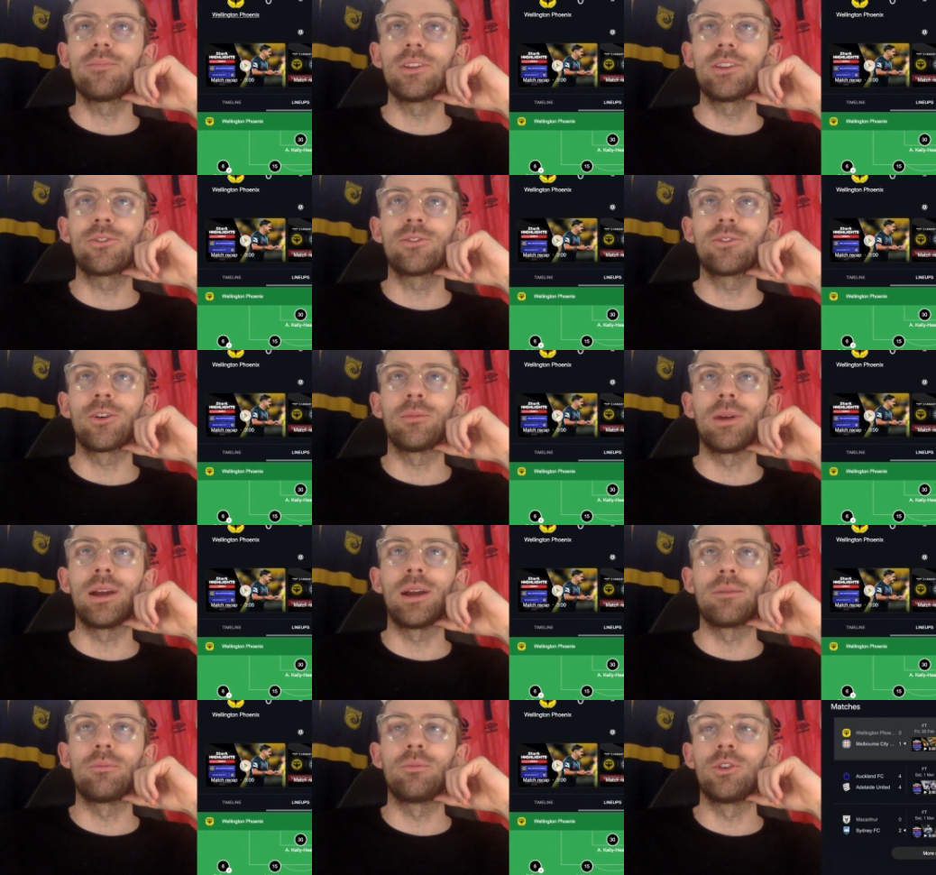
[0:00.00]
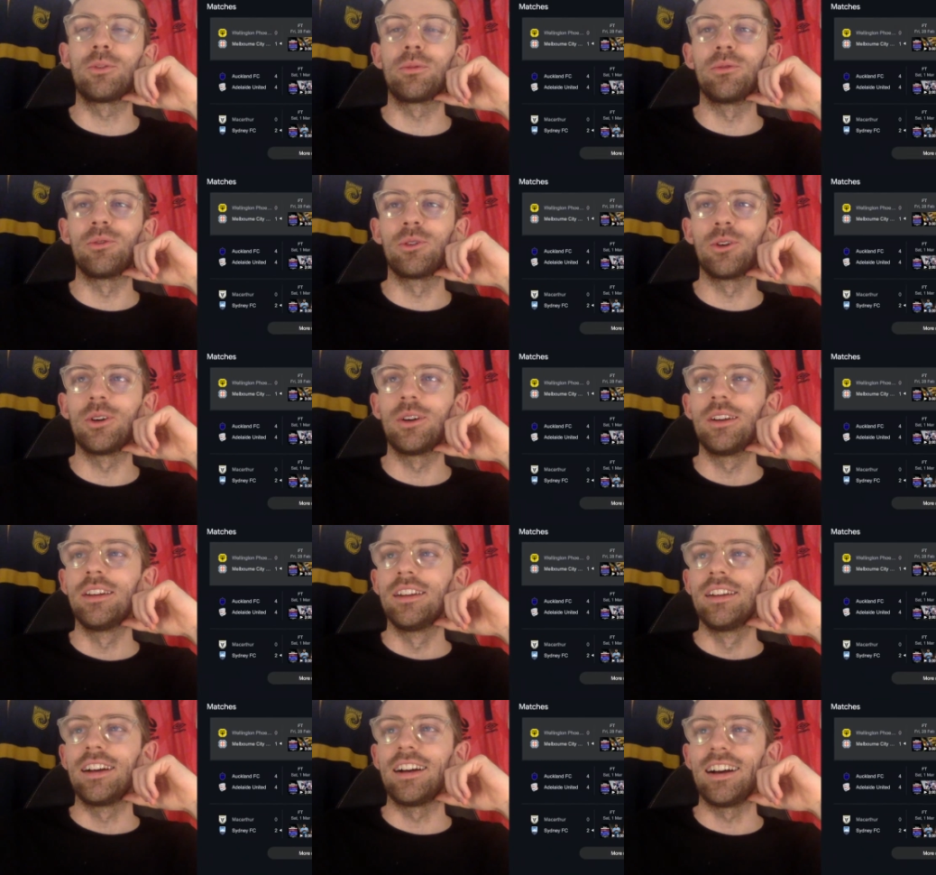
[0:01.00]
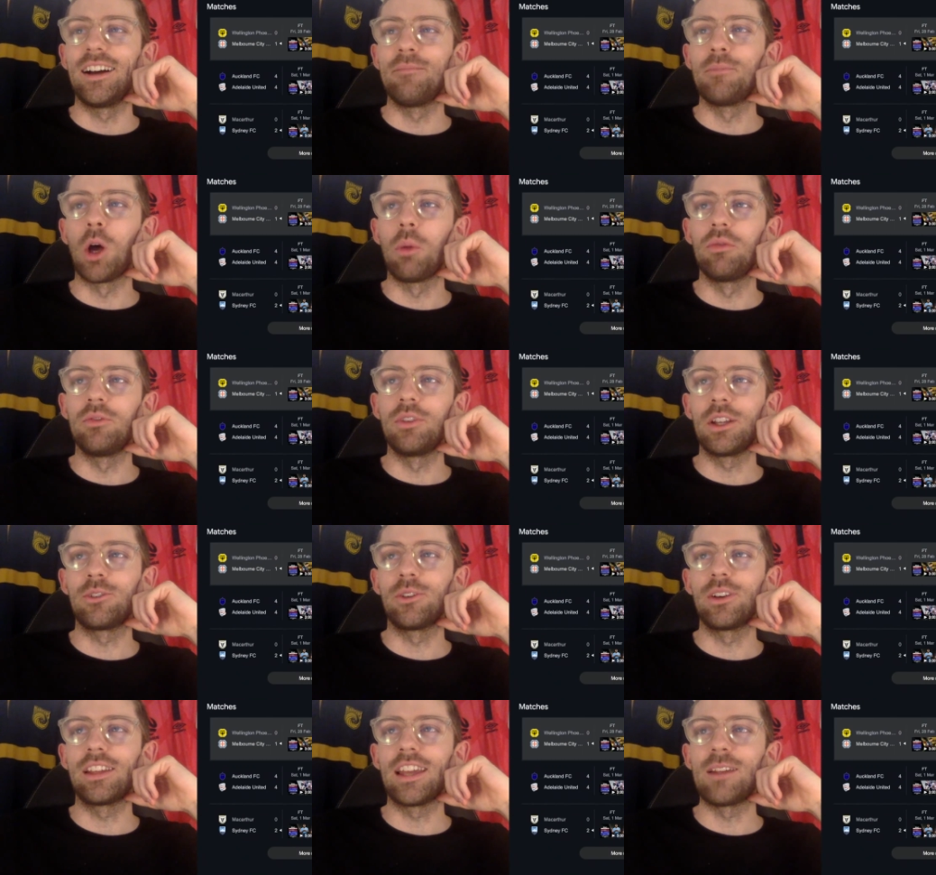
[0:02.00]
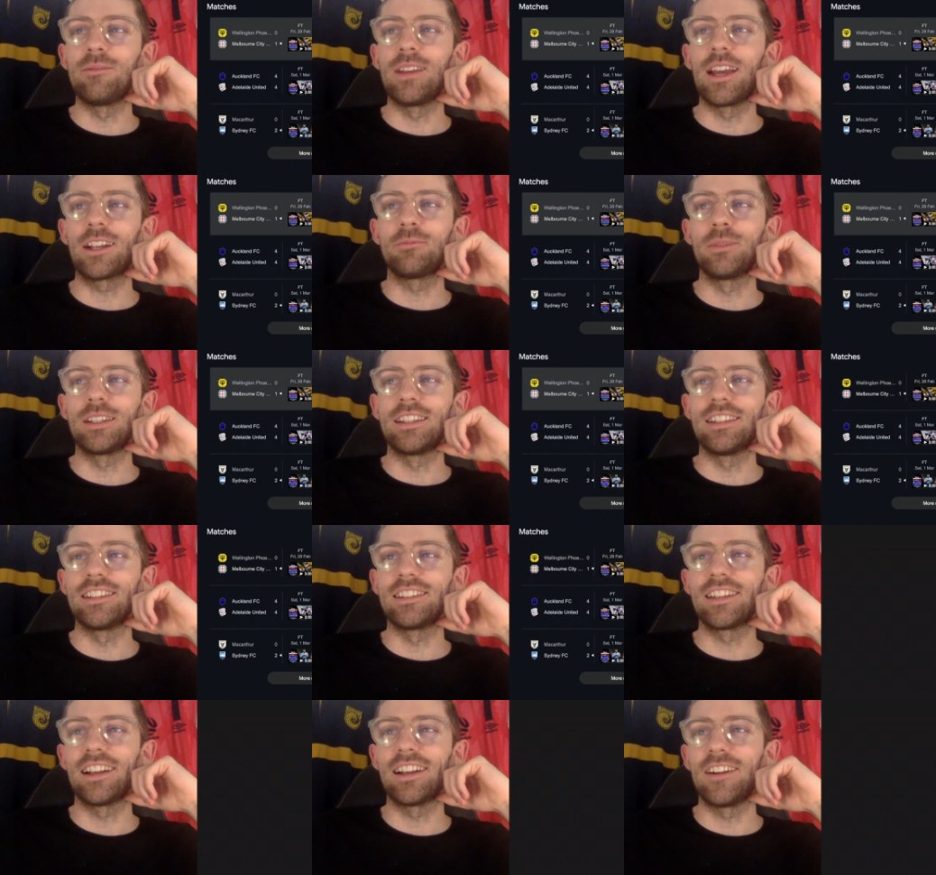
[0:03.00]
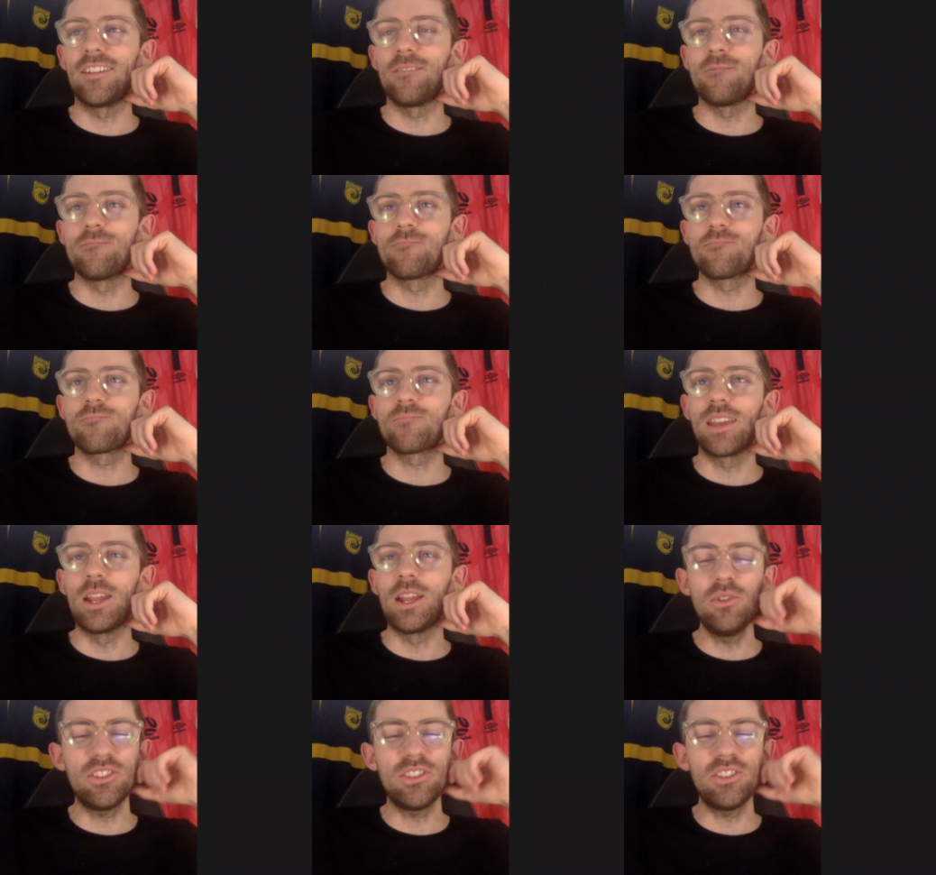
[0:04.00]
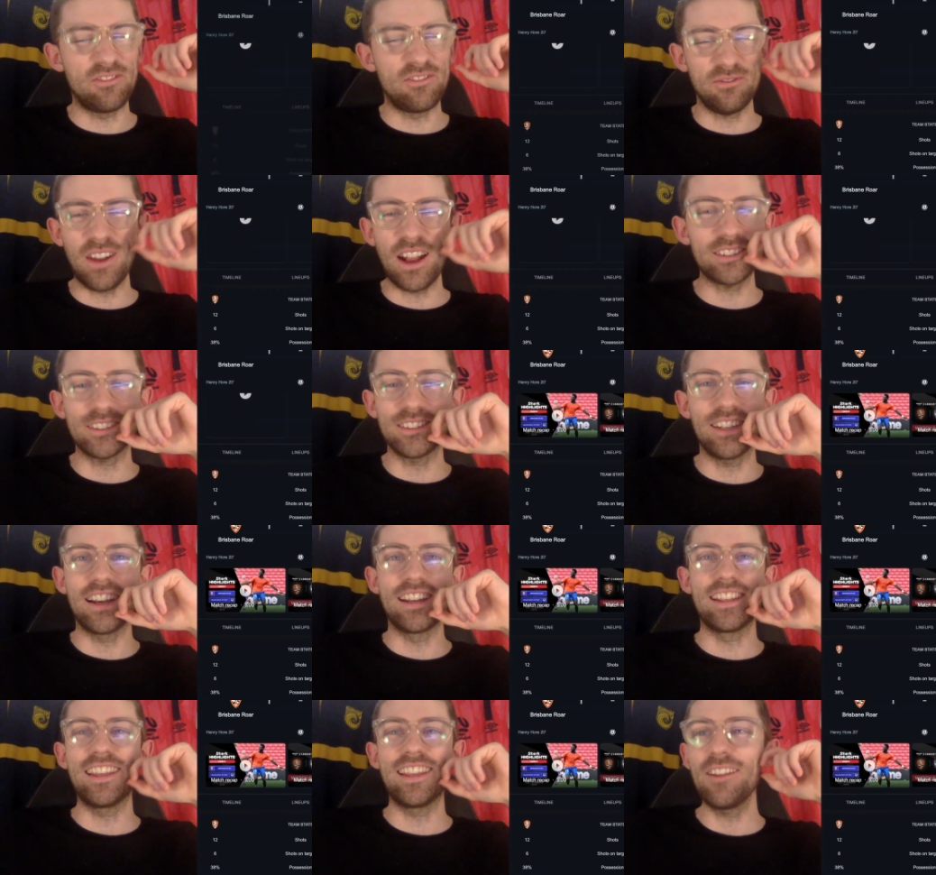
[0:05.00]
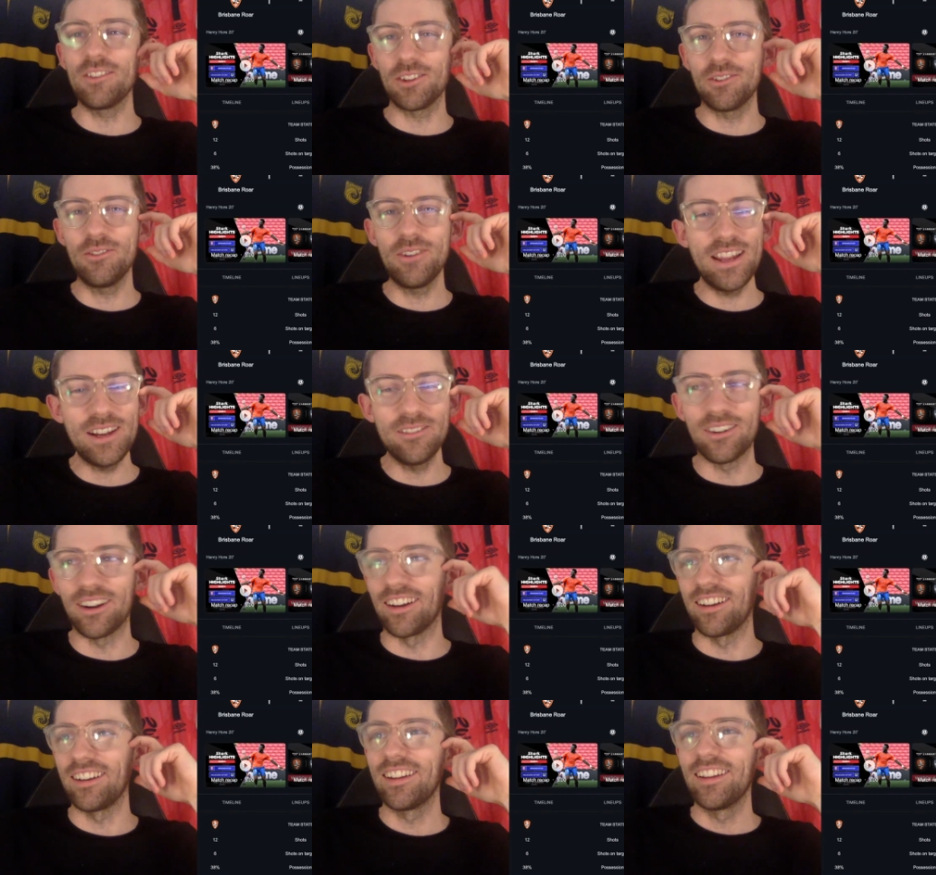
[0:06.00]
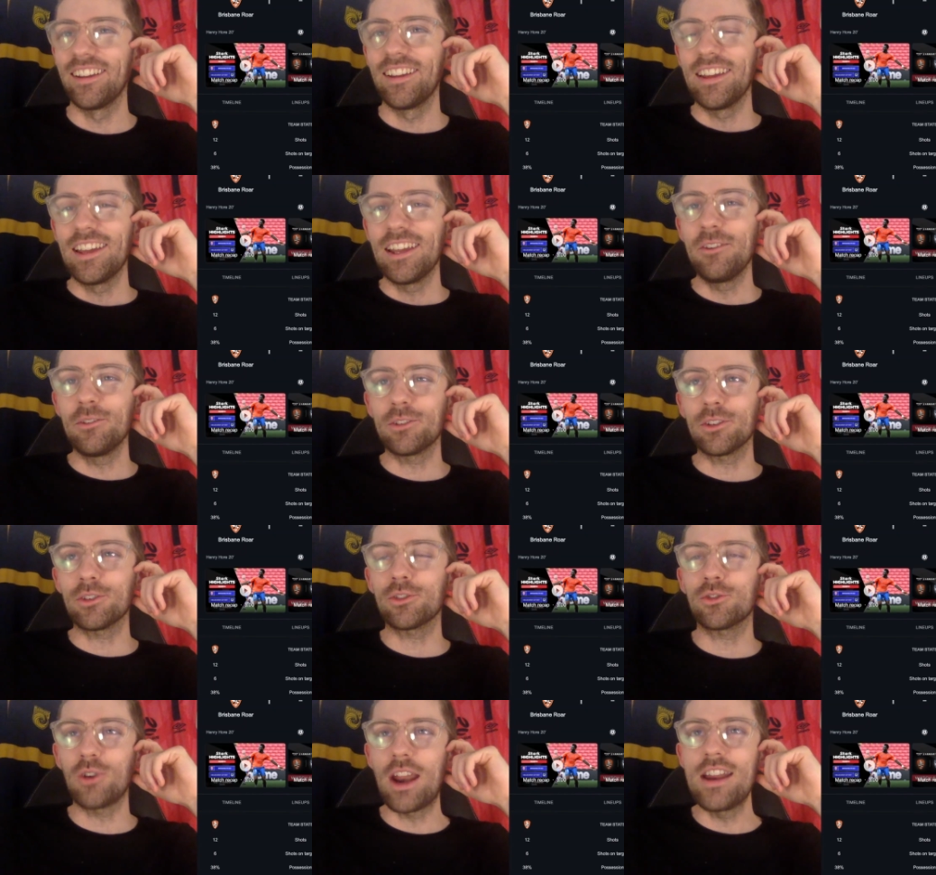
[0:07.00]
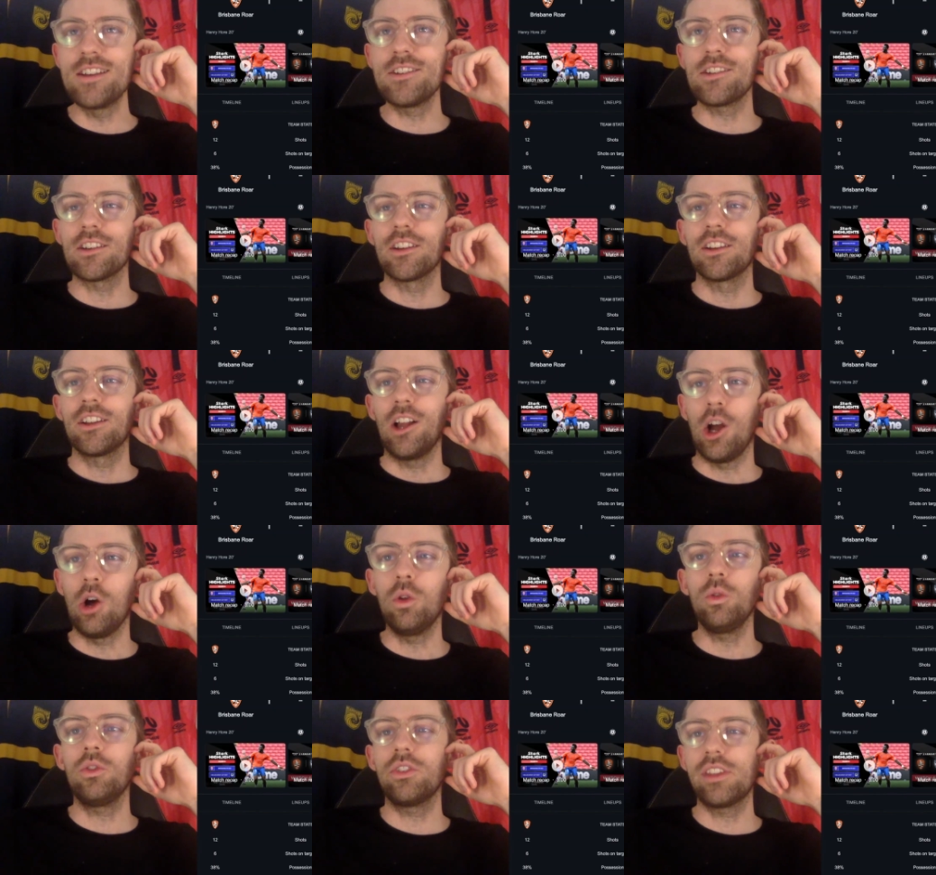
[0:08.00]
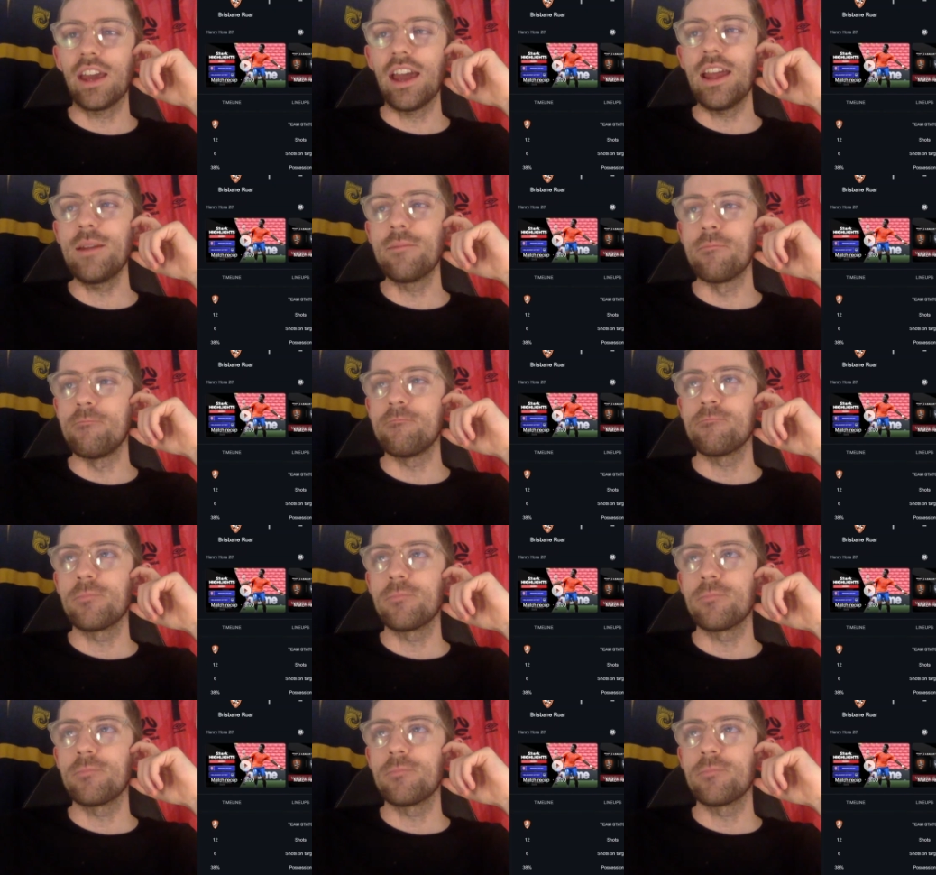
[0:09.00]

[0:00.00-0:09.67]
Let's talk about that Brisbane Raw Melbourne victory game next, because it was a fascinating game. It was a weird one. It was a strange old game.